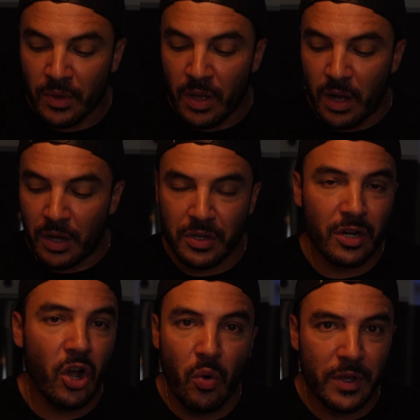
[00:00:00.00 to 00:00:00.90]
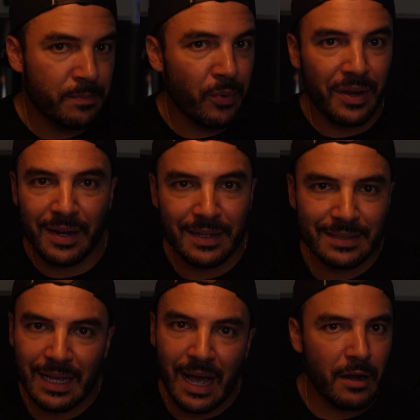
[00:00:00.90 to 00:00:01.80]
You could always bring it
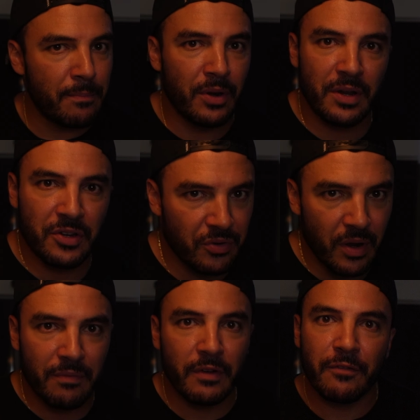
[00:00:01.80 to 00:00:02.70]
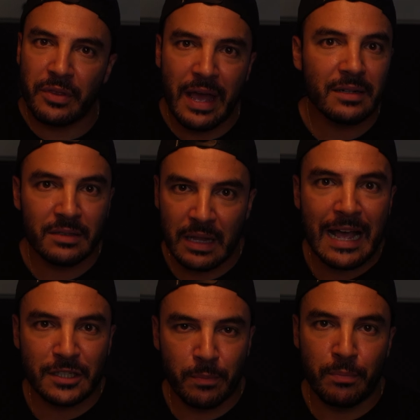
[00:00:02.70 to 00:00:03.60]
inside or put it in your oven for that last